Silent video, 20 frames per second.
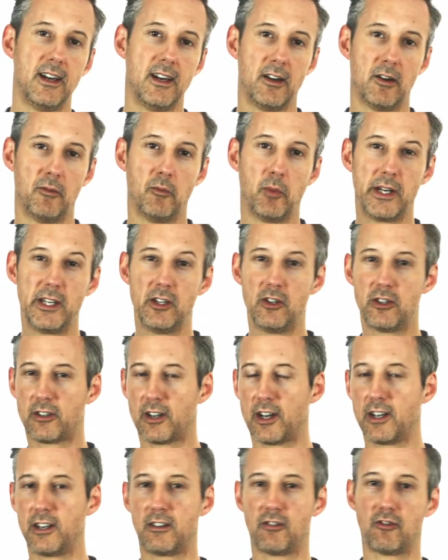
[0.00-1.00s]
and when you
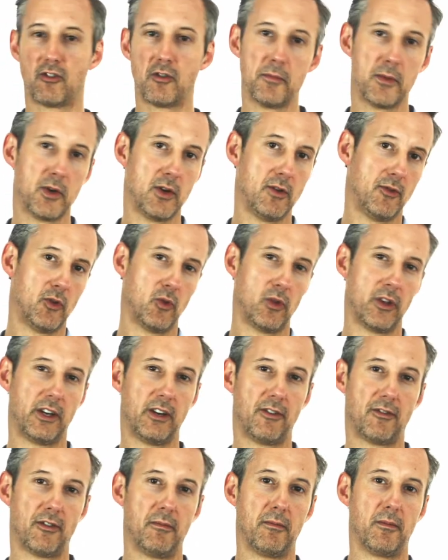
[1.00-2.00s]
started to remove all the
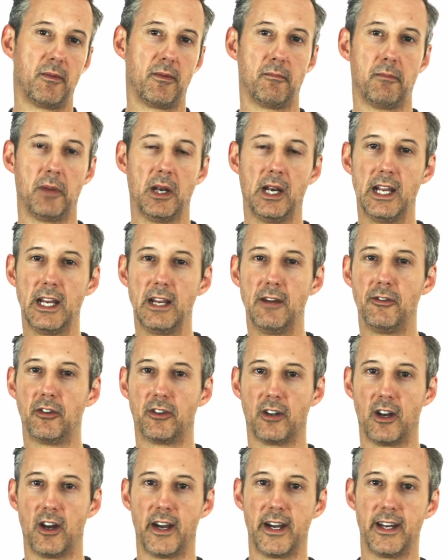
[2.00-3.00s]
different beliefs
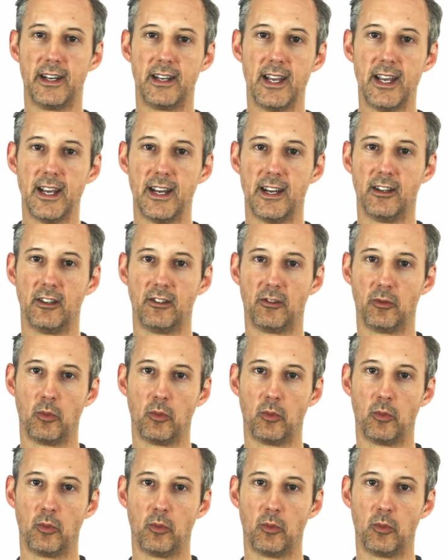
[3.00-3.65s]
and ideas,